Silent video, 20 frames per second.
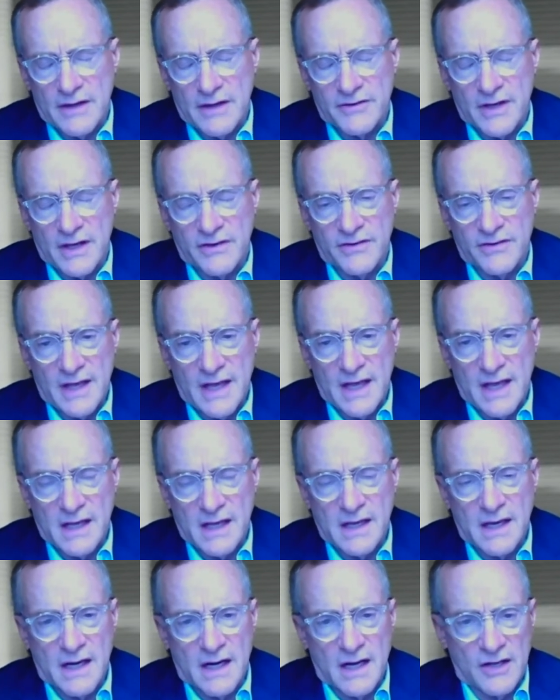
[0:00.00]
as I
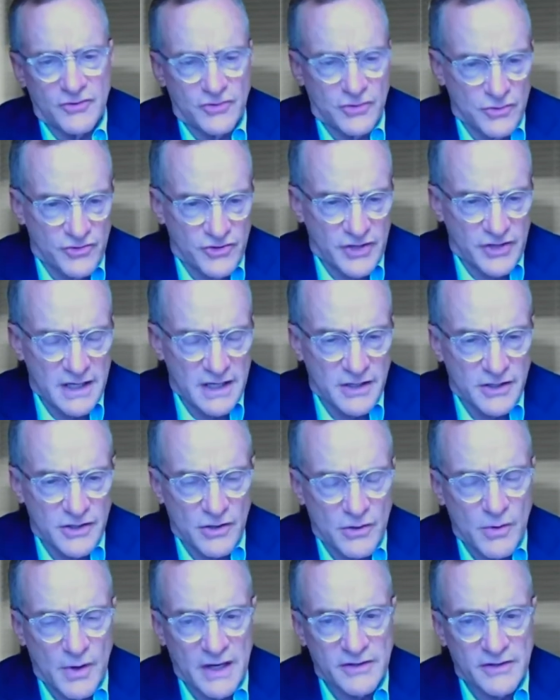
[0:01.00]
say, and as you said in
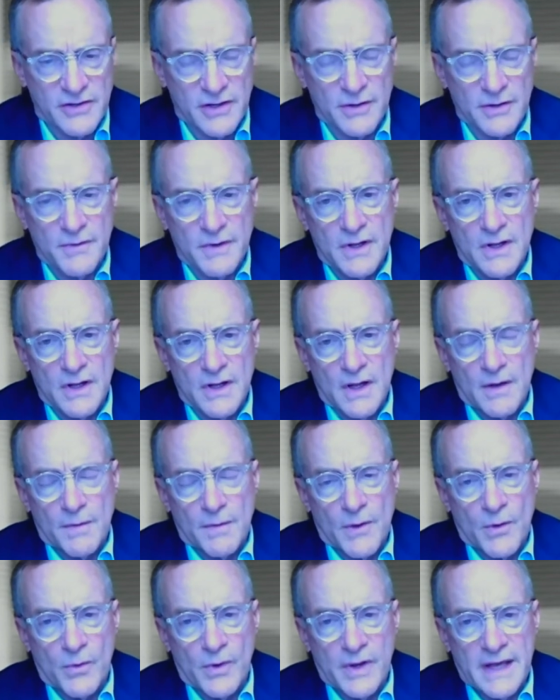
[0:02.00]
your question,
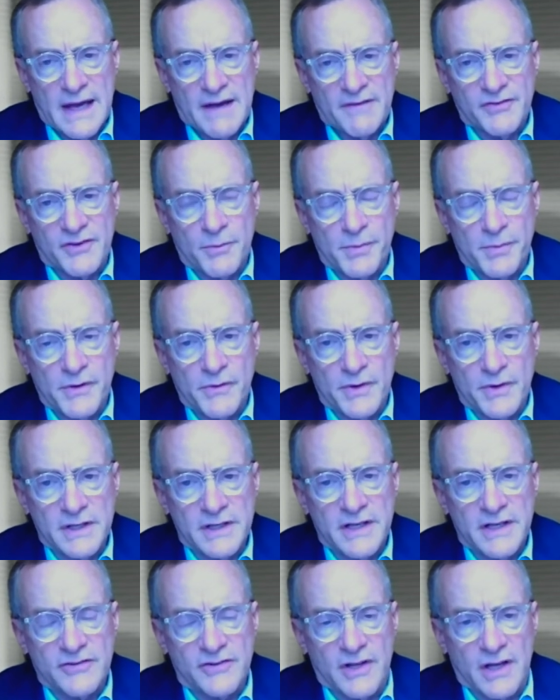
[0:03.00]
we have to be
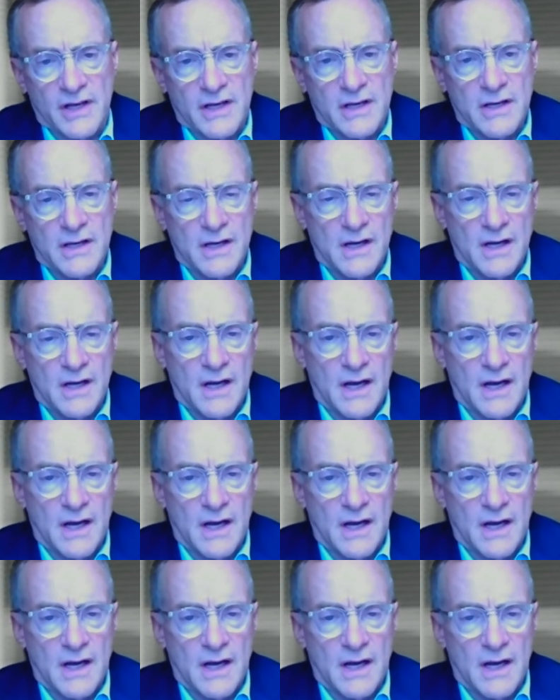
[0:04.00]
realistic.